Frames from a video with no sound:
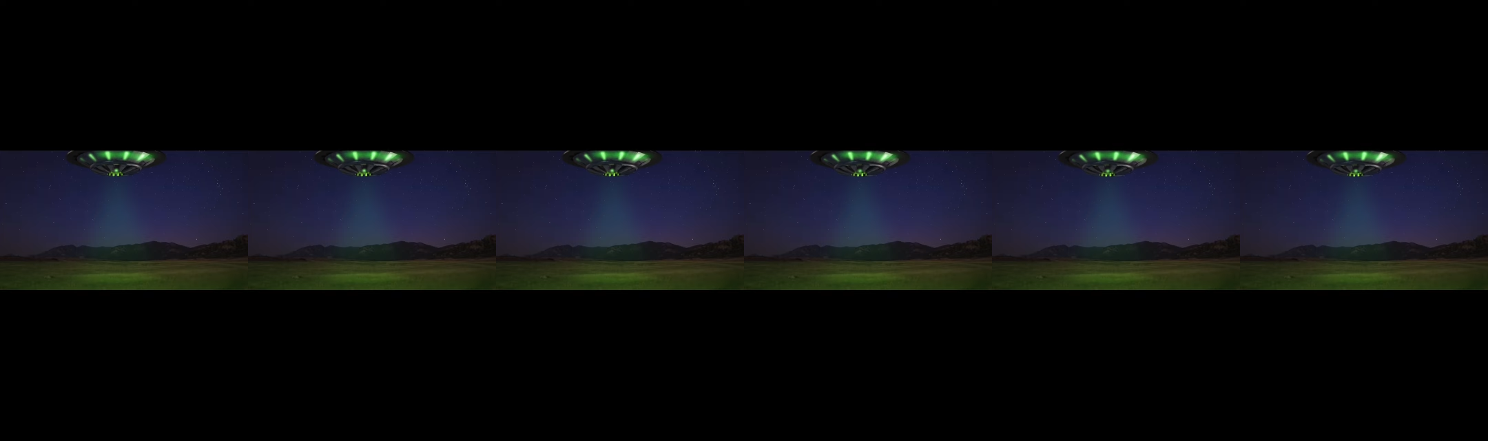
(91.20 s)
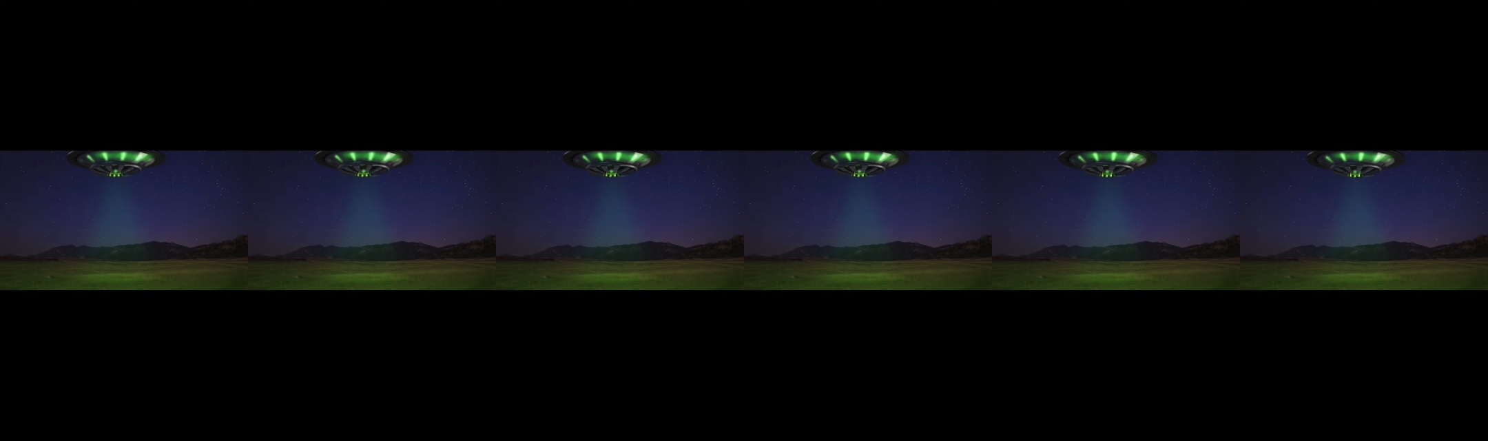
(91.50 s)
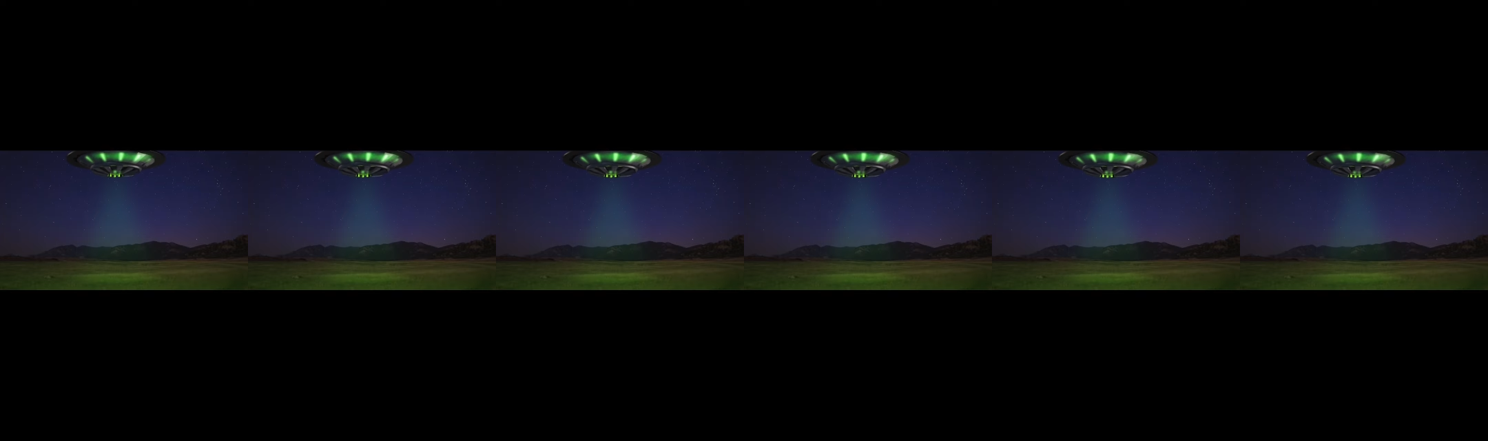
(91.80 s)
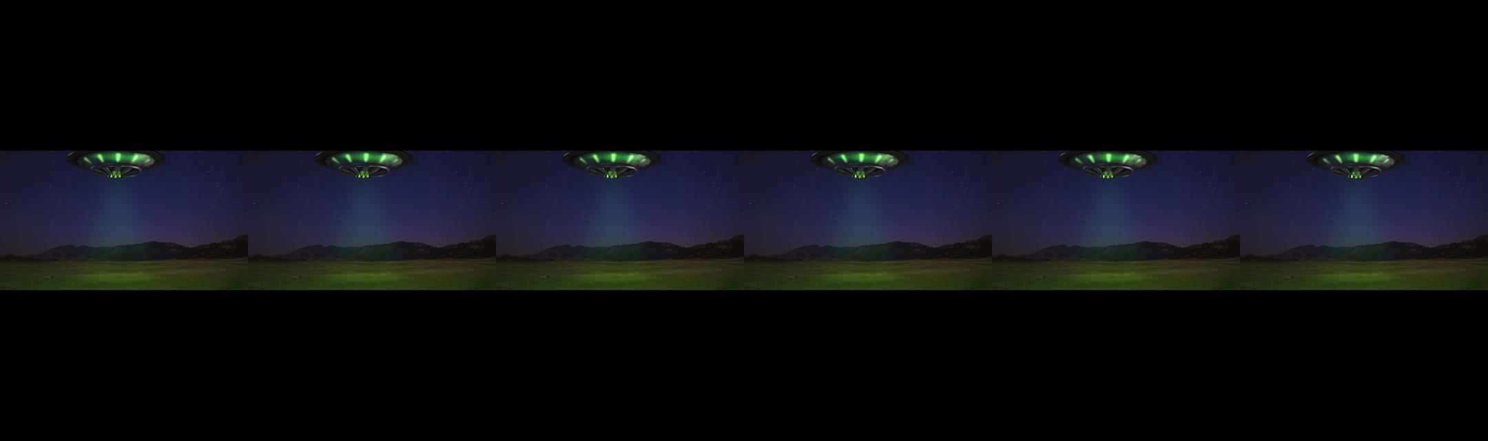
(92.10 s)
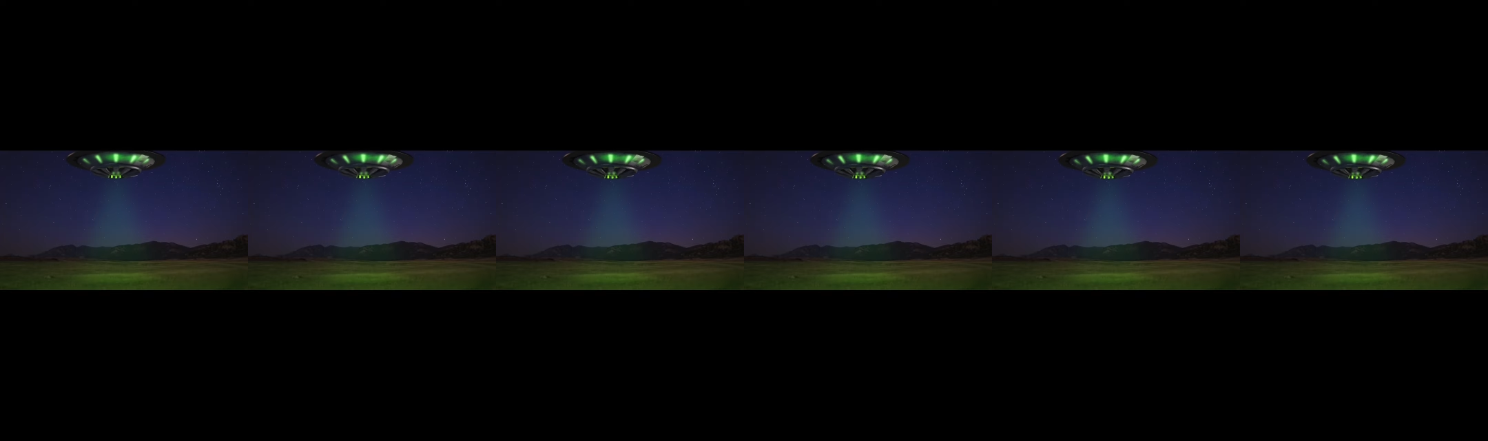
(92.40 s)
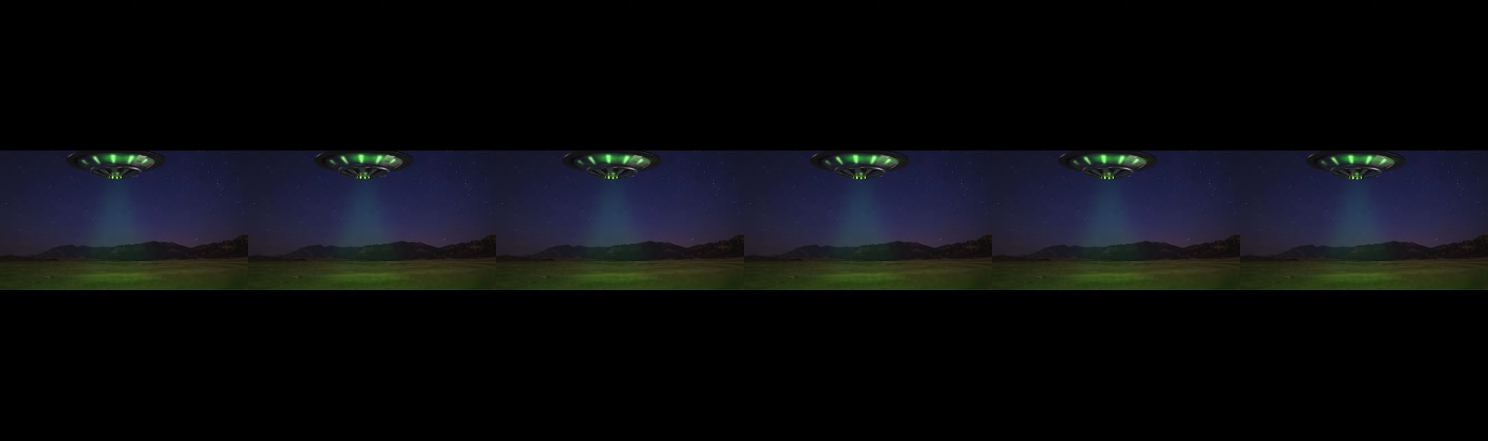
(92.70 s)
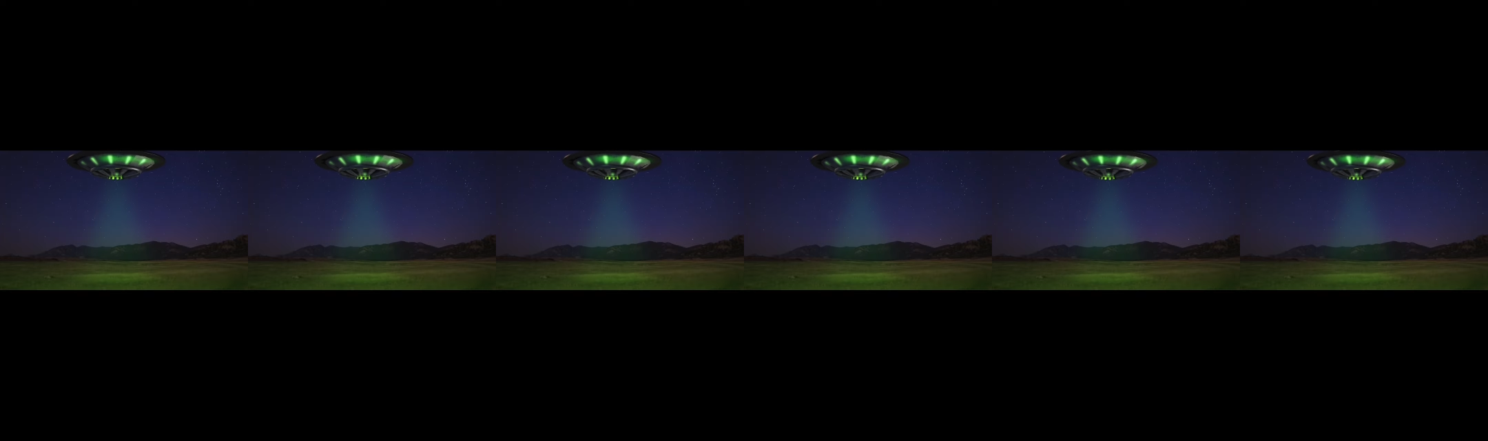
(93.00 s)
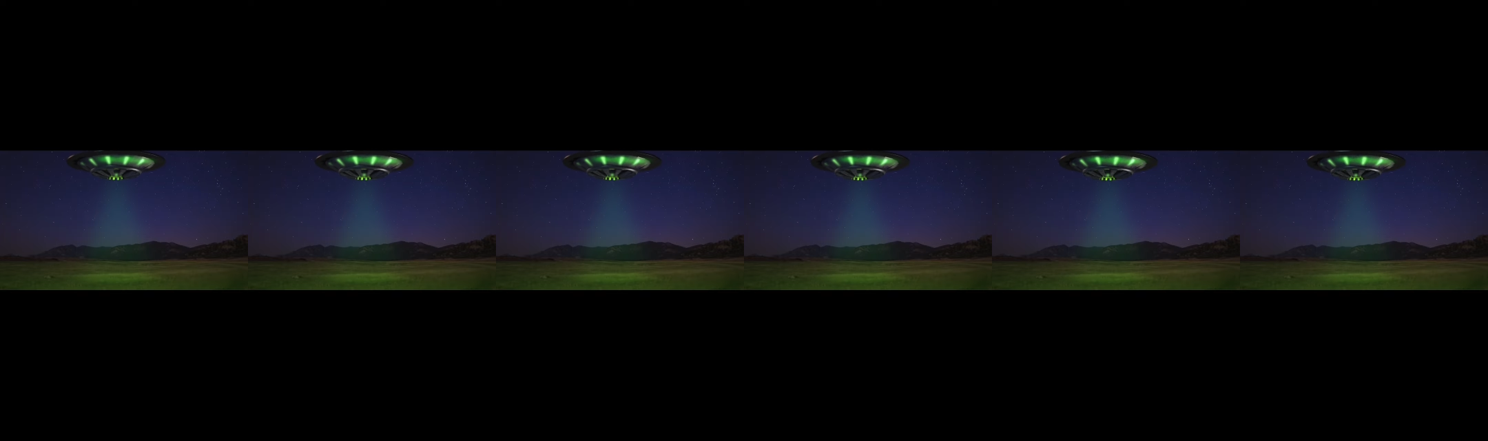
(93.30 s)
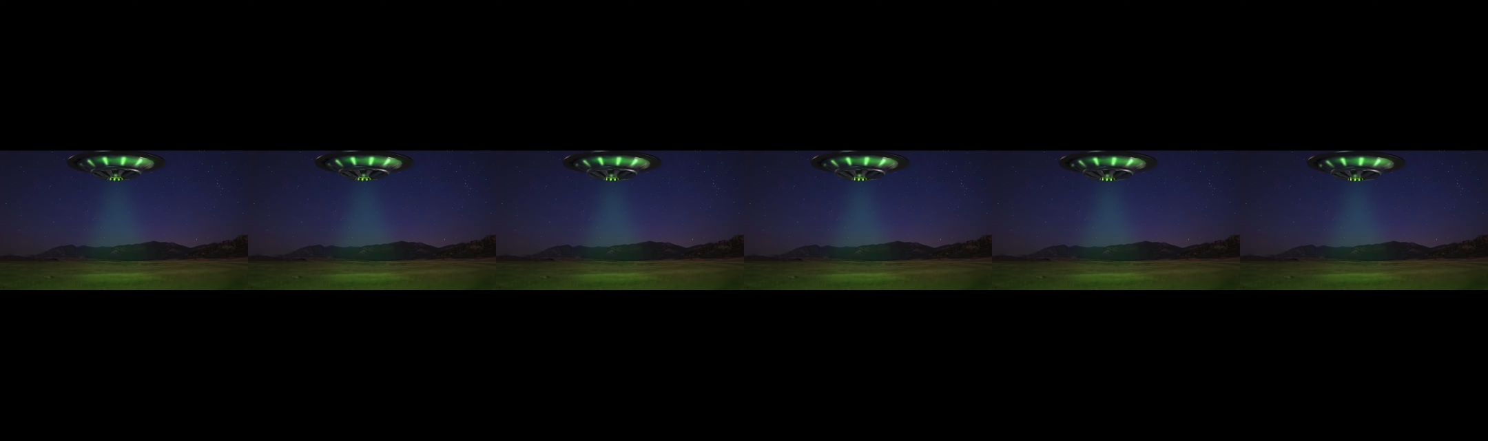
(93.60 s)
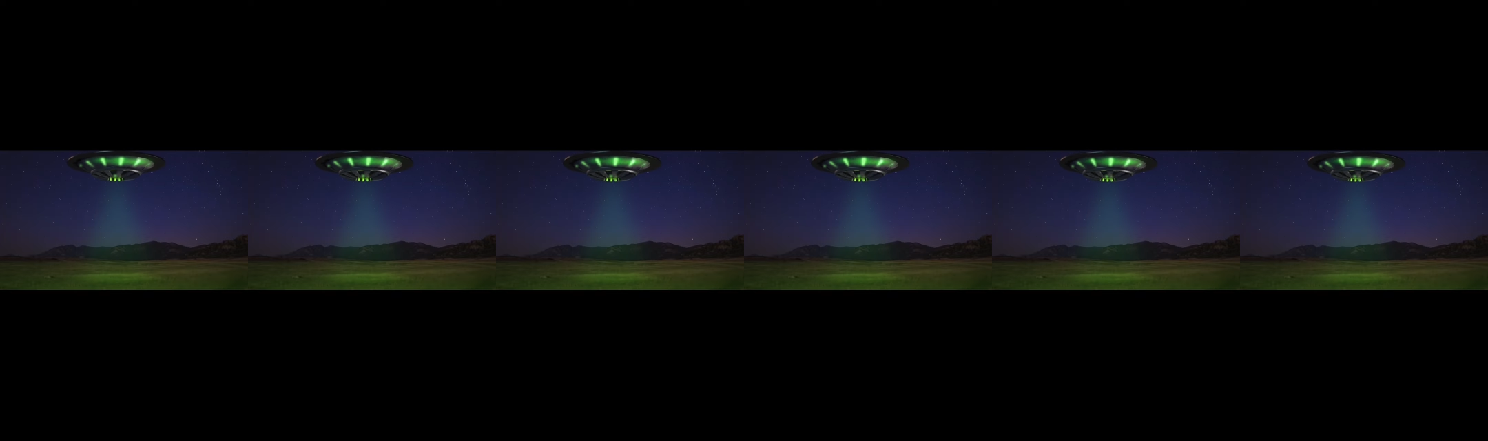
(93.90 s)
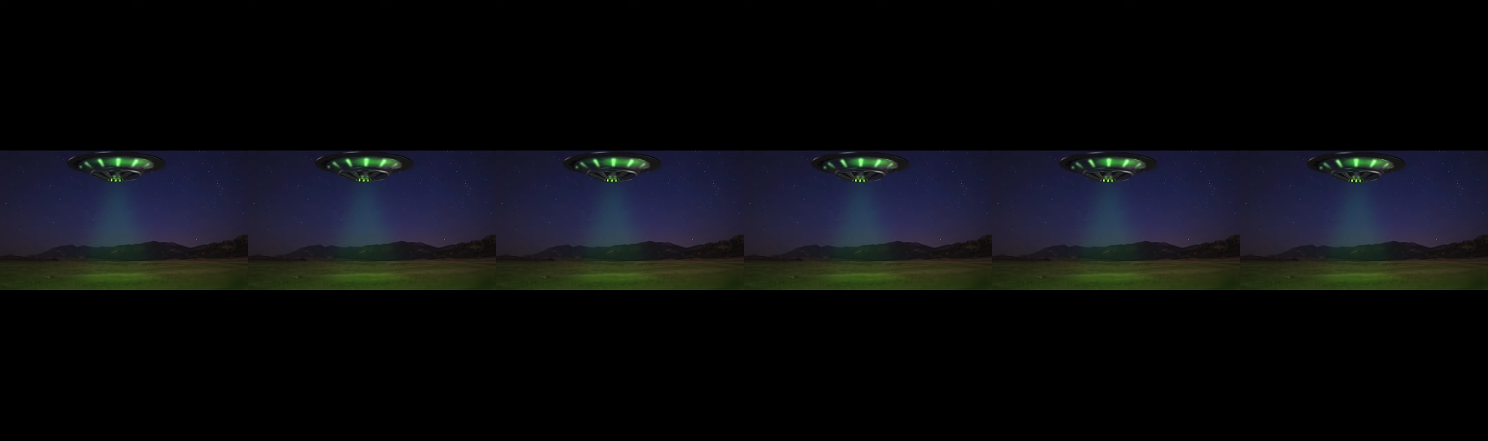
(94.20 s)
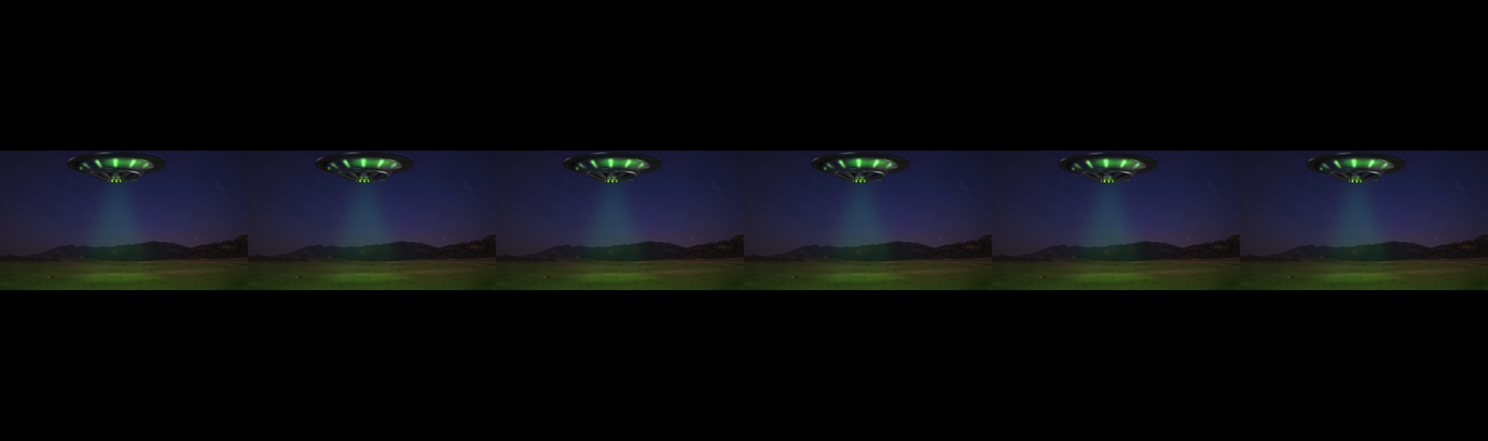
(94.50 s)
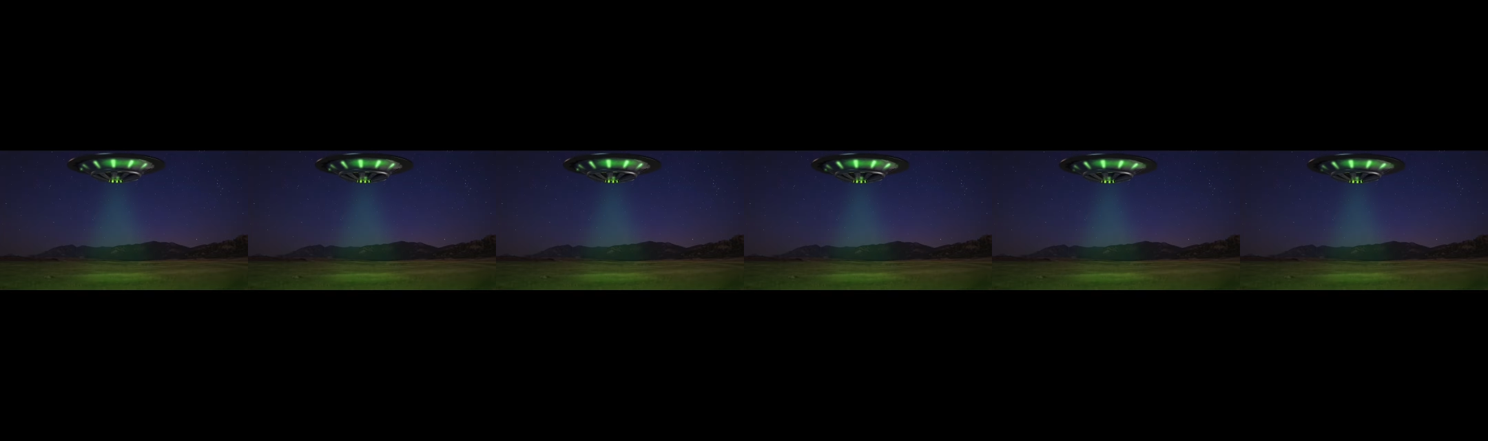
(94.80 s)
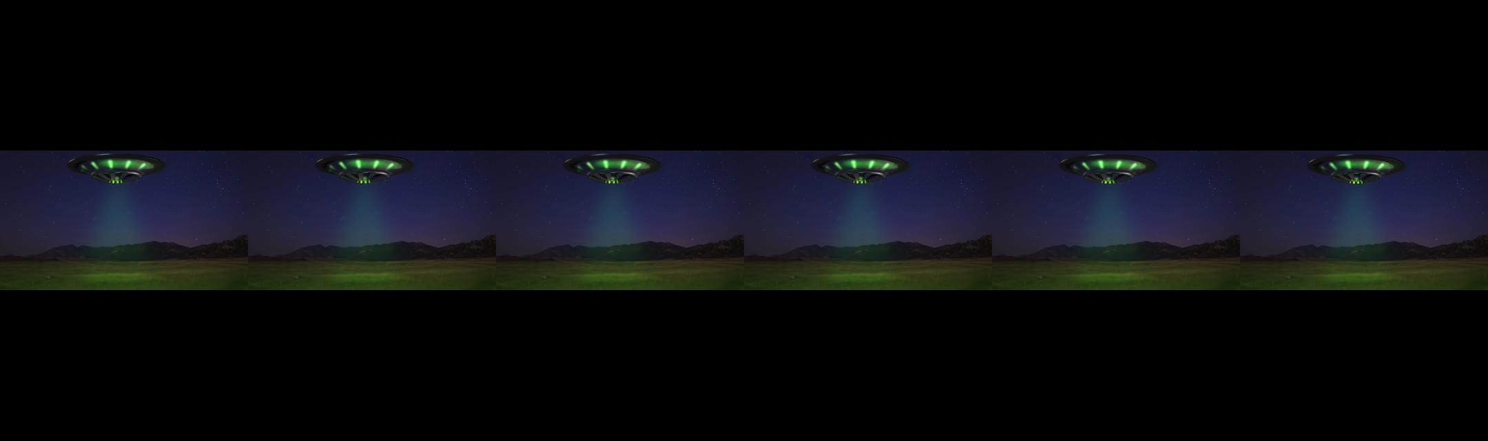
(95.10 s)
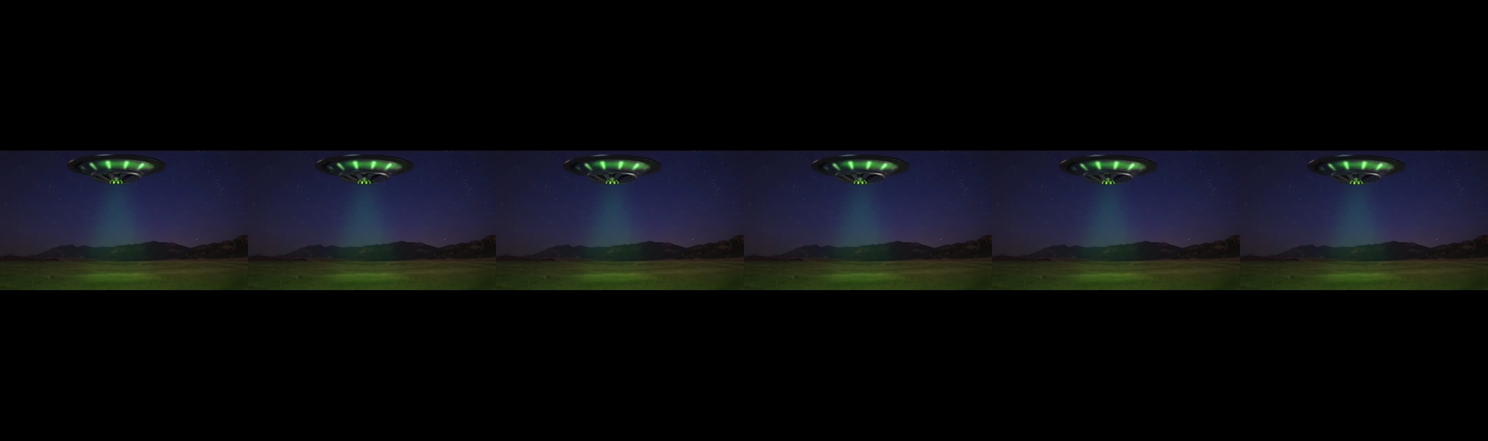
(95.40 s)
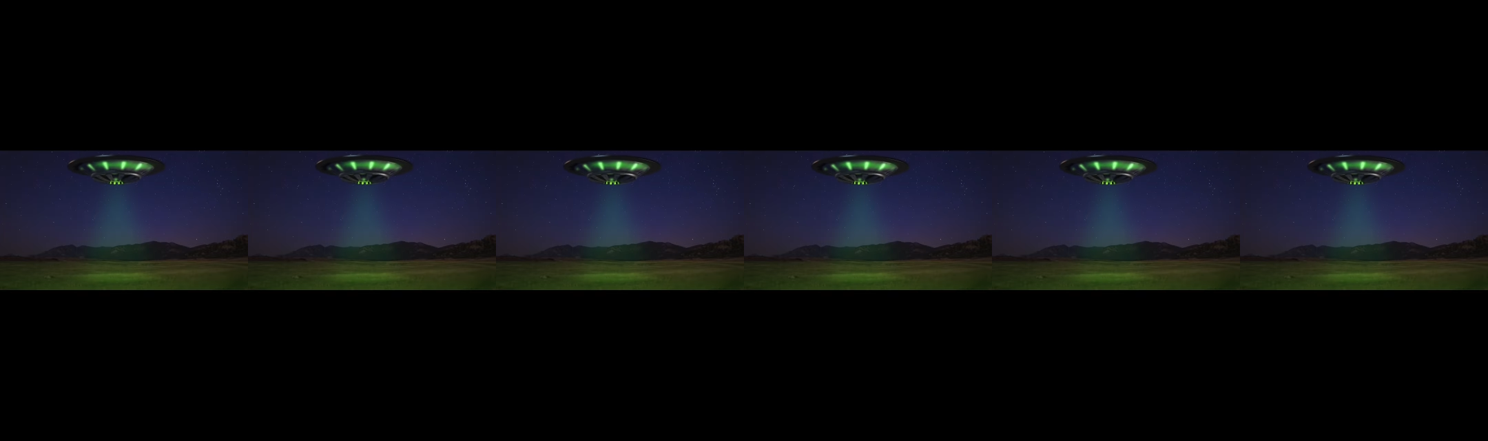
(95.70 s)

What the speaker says: (no speaker visible)